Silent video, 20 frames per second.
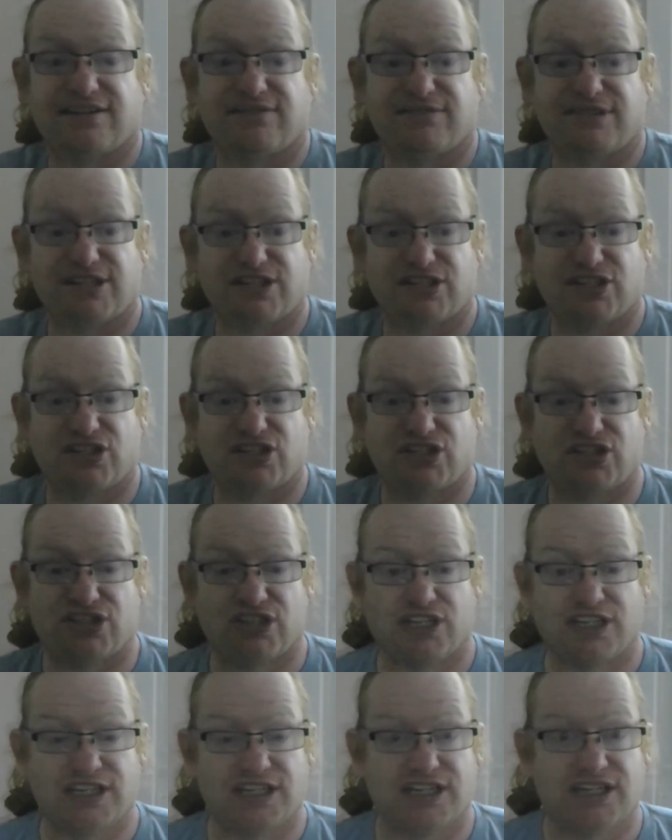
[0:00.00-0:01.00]
which
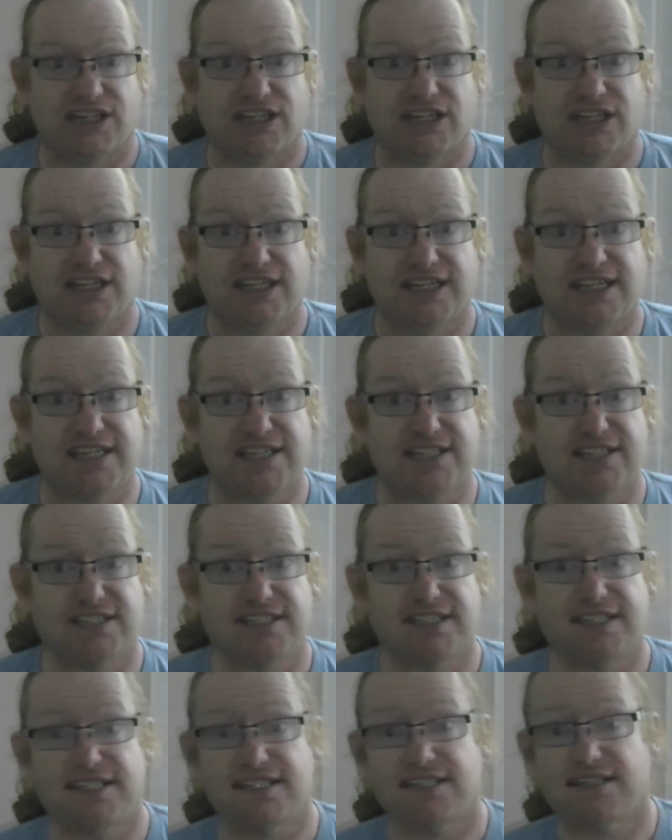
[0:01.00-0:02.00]
is
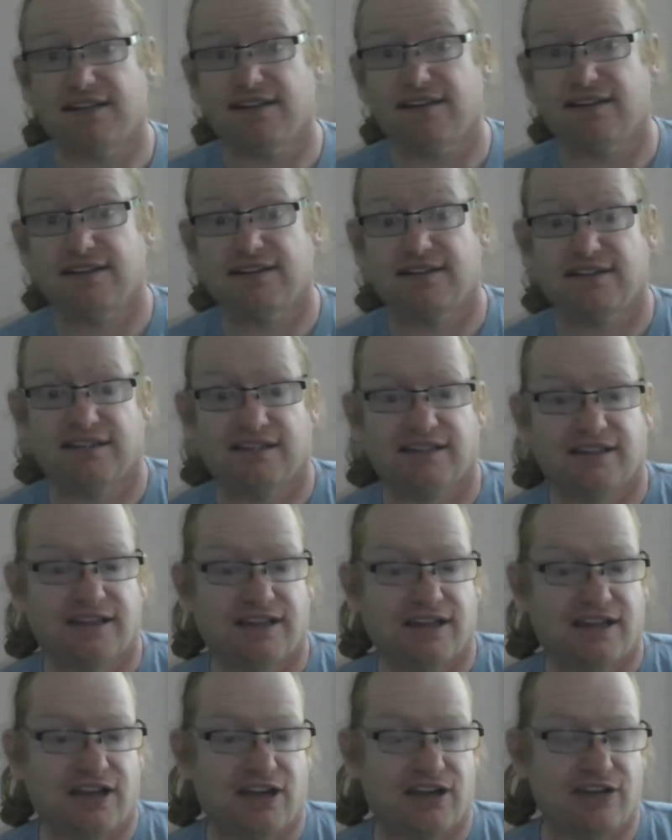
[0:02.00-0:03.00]
the
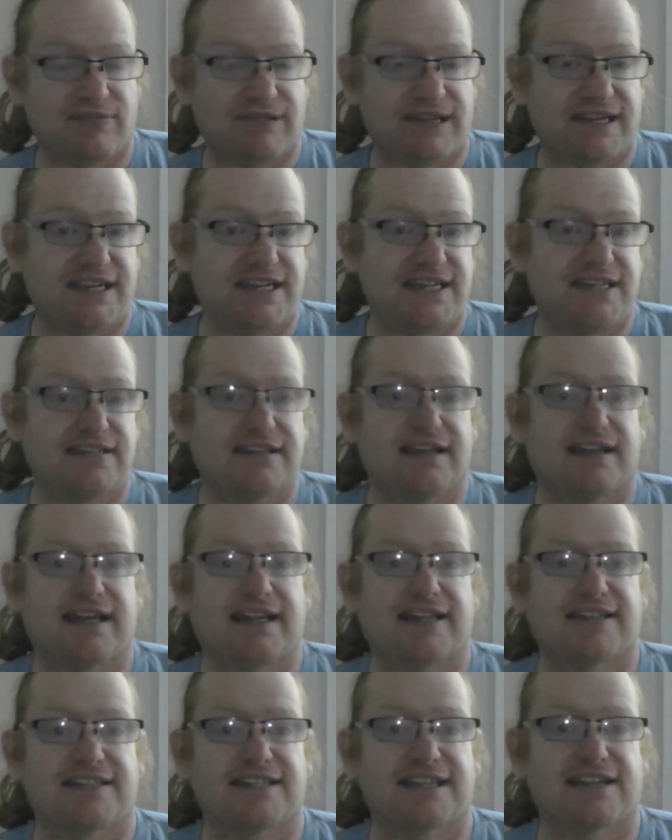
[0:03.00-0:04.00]
homemade
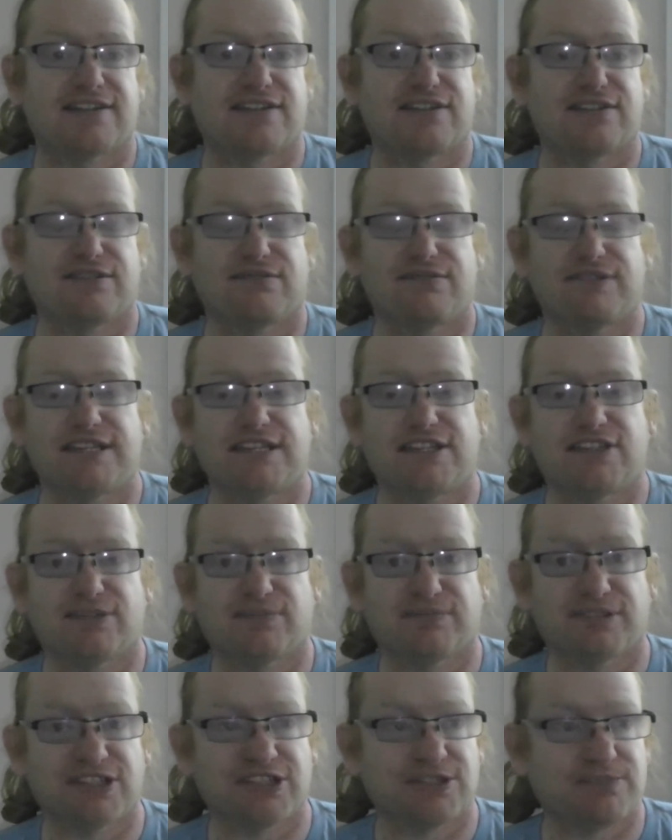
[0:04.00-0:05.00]
antenna that we
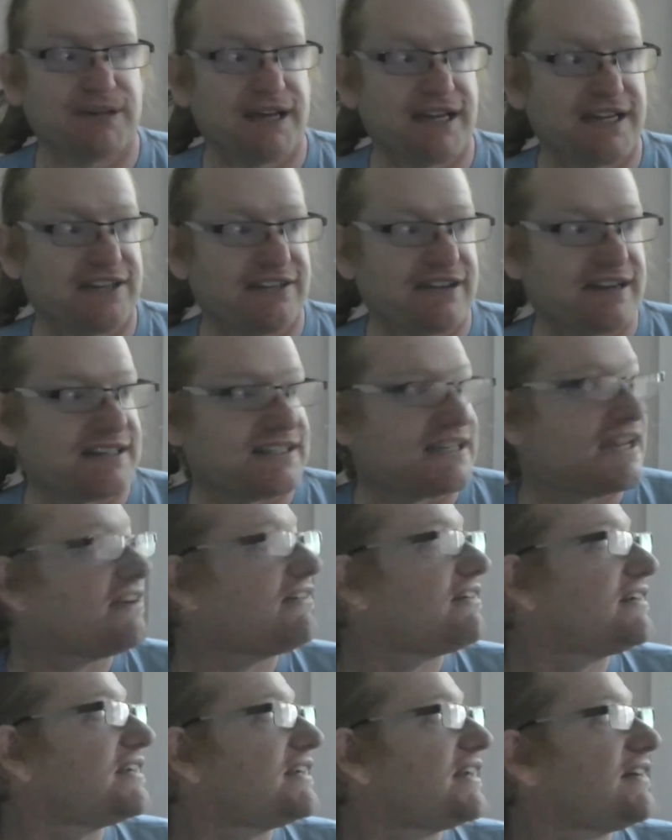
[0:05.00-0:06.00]
dubbed the spider antenna.
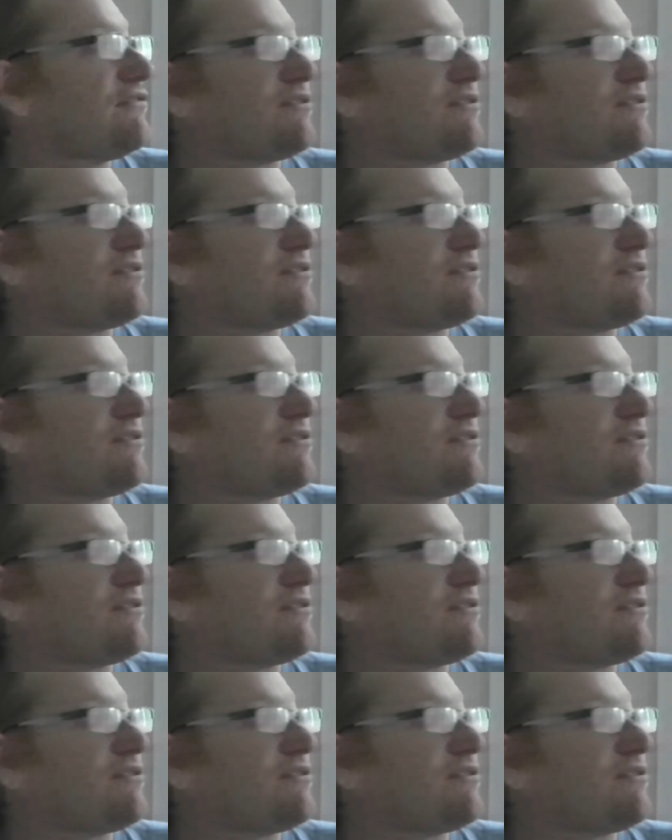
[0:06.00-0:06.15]
I didn't have the